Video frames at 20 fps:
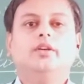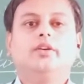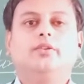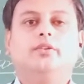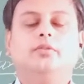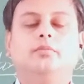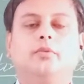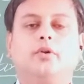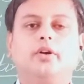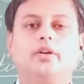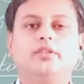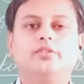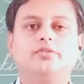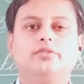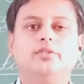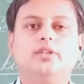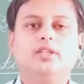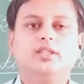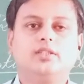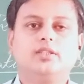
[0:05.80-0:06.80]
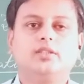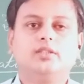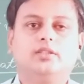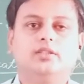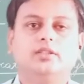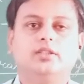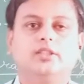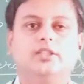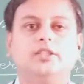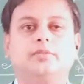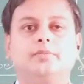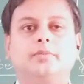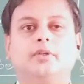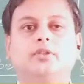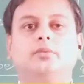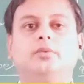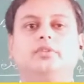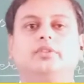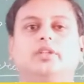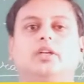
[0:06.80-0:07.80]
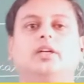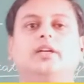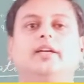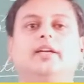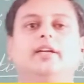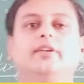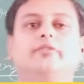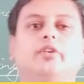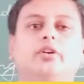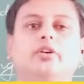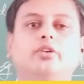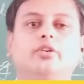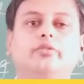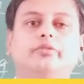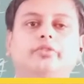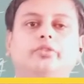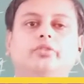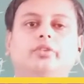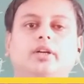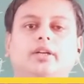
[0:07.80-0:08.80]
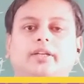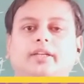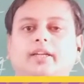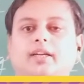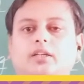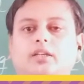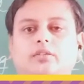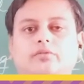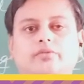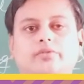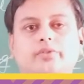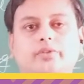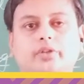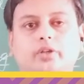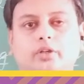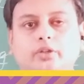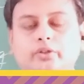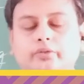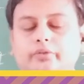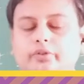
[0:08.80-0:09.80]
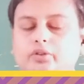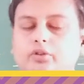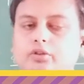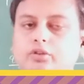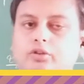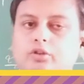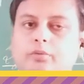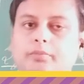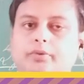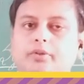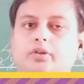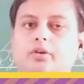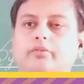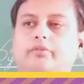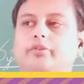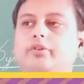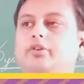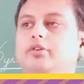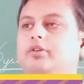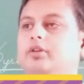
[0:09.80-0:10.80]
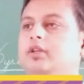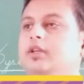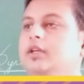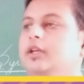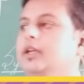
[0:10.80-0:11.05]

Good morning, students. This is Pradyum sir again in front of you, and here comes with your new video on the topic of your